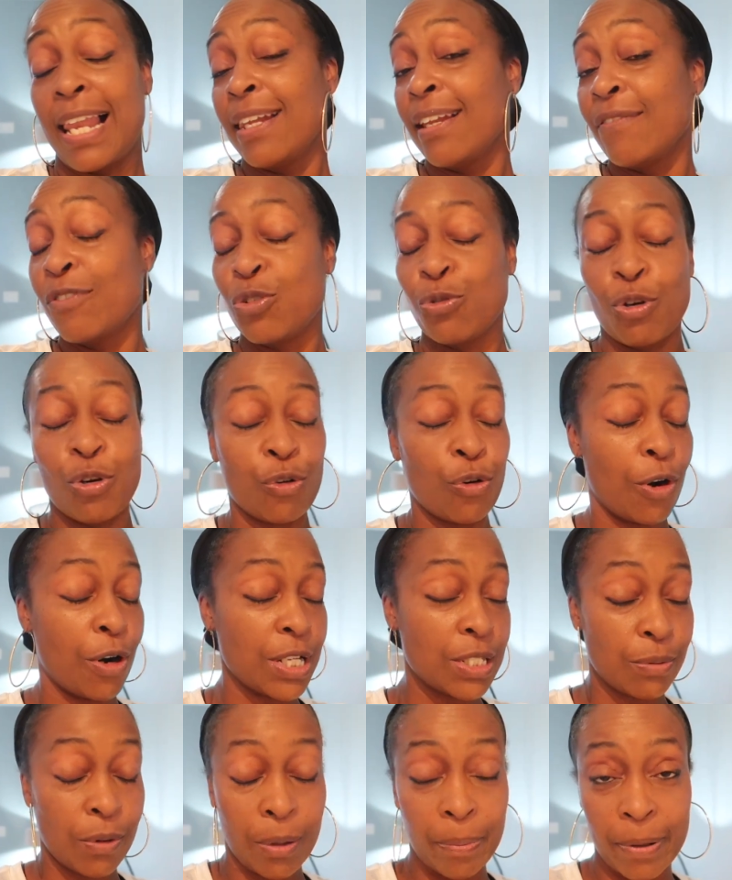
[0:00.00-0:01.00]
I love doing
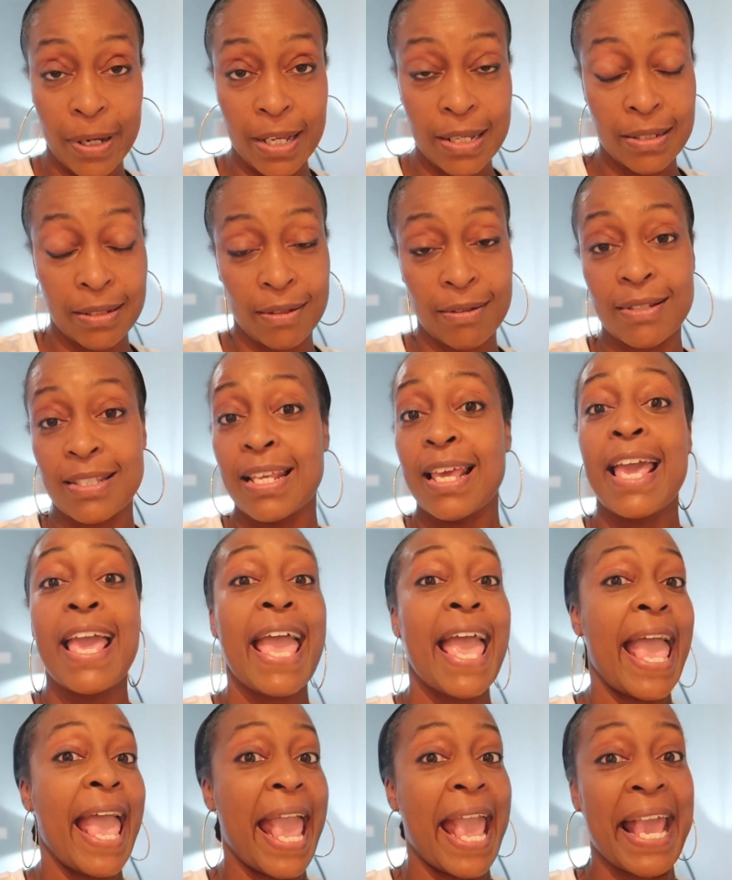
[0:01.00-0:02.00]
crossword puzzles,
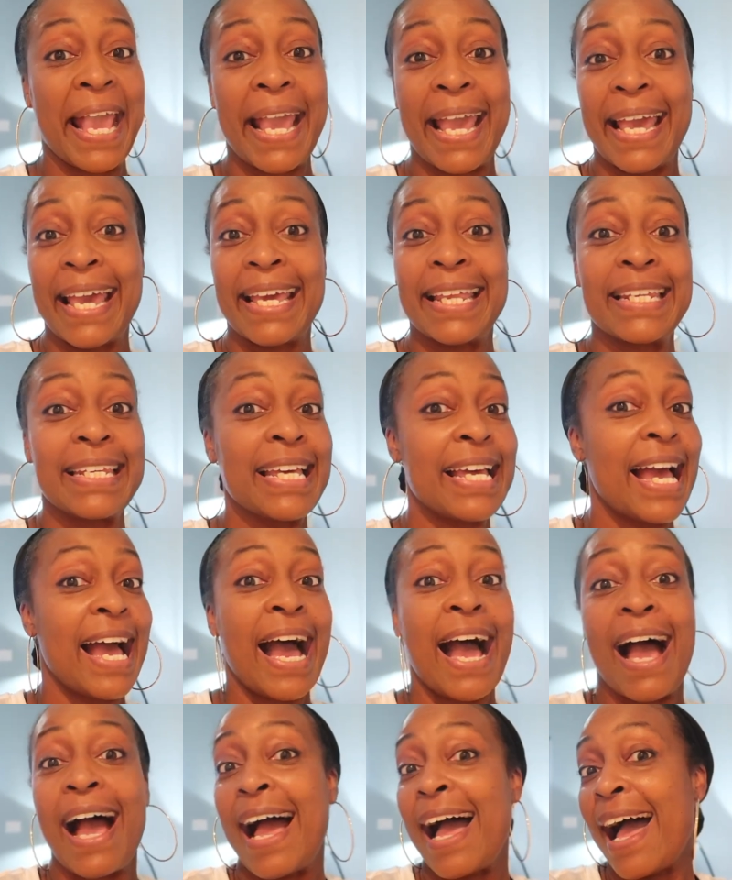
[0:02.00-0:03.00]
and
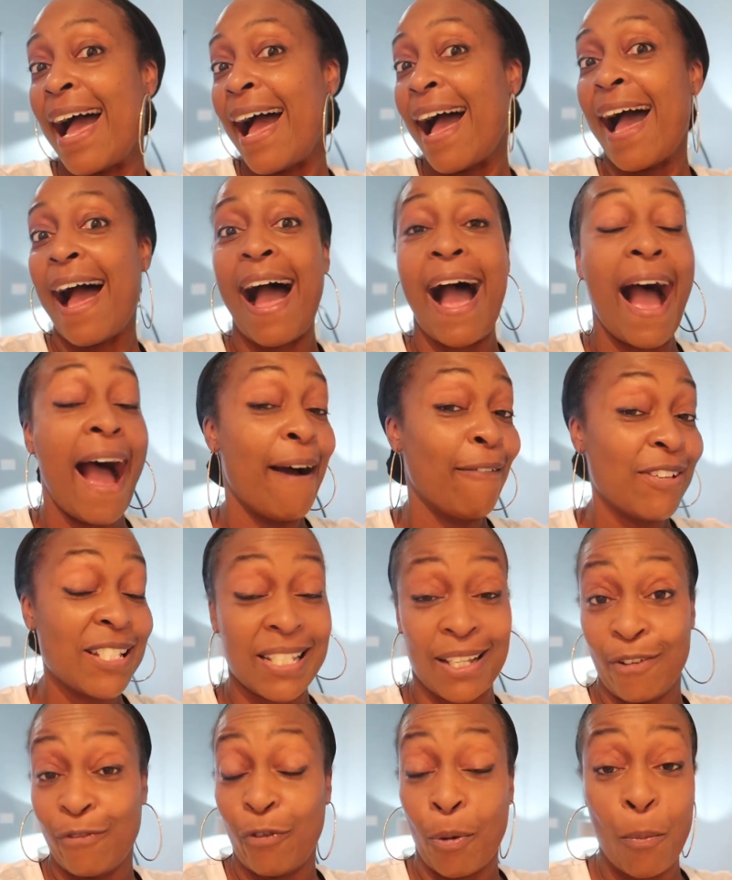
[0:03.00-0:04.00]
I
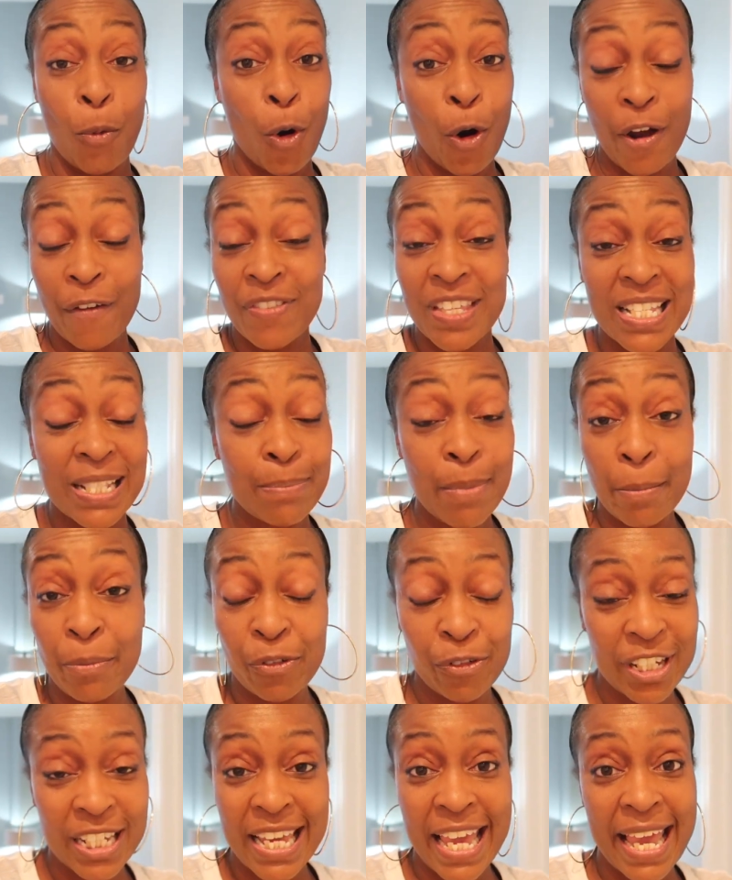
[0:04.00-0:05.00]
was looking for more of these
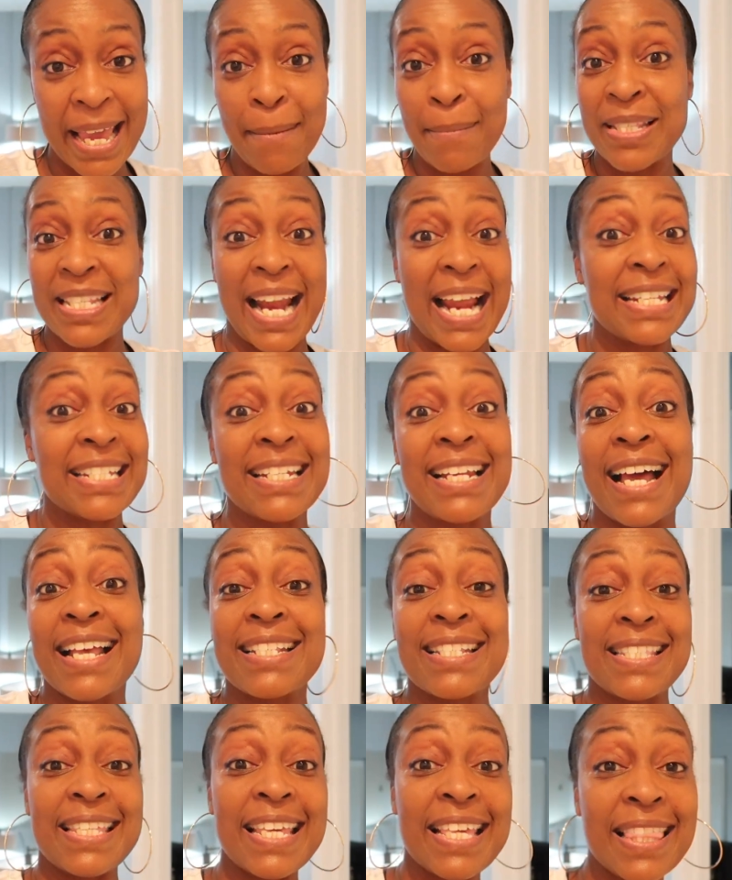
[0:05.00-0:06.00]
memory games and I did
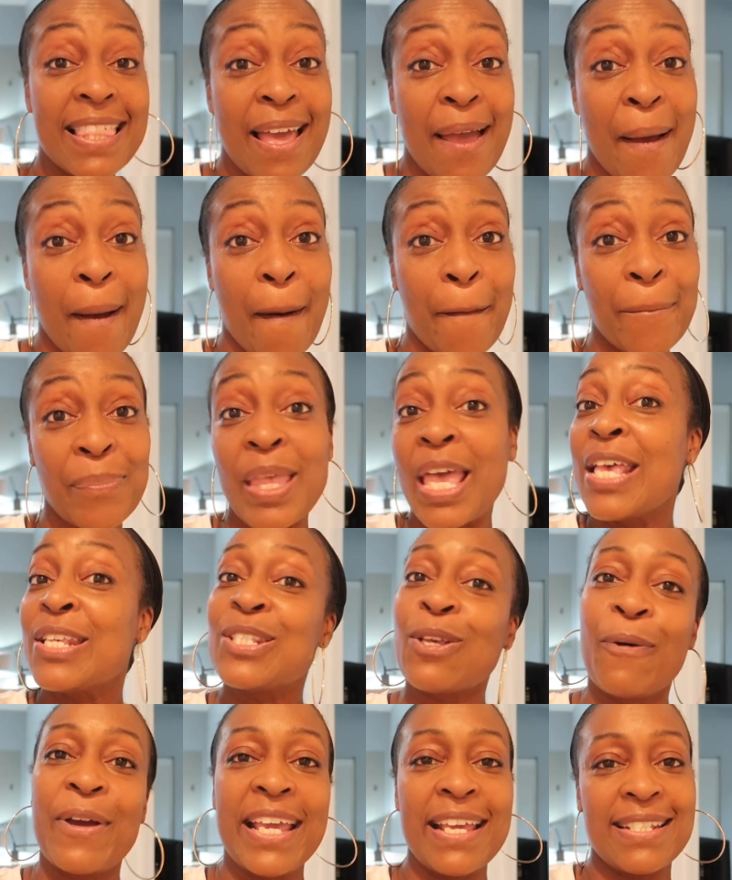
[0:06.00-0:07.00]
not see them.
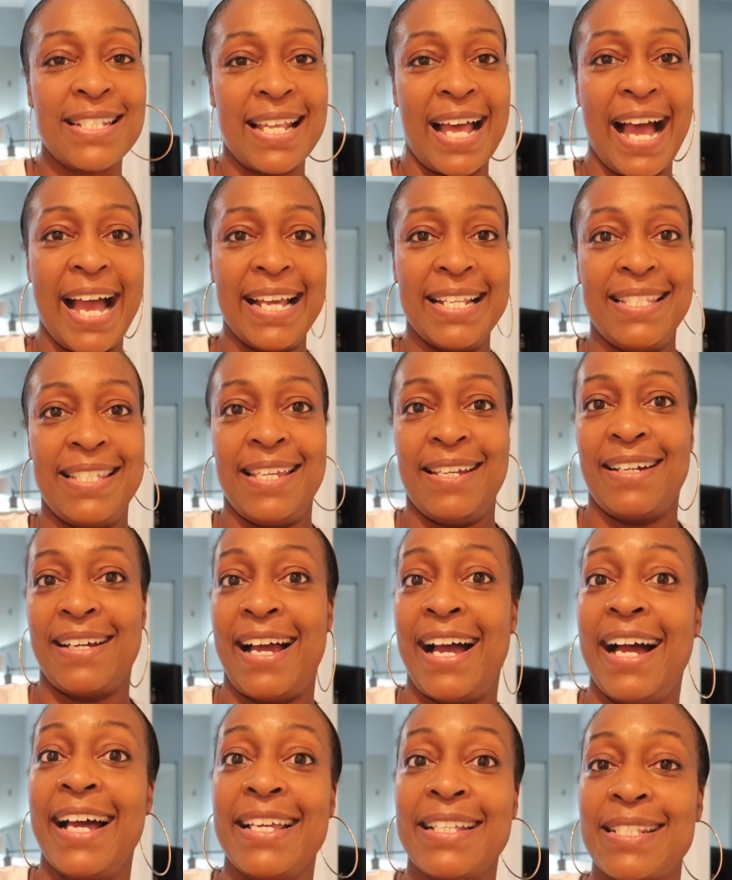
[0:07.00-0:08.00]
So here's the idea,
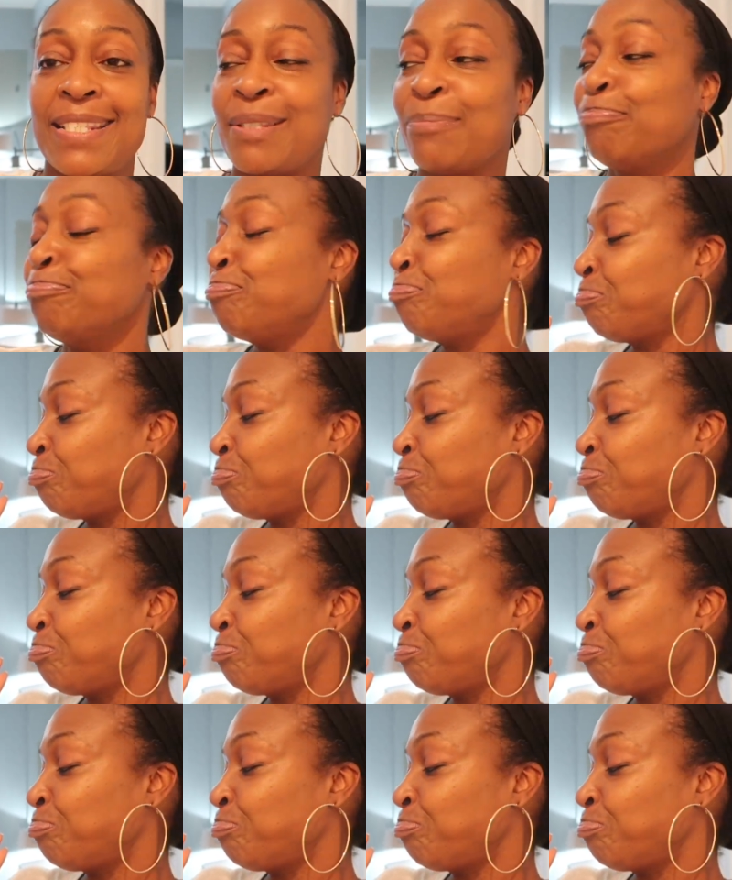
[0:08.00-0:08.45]
guys.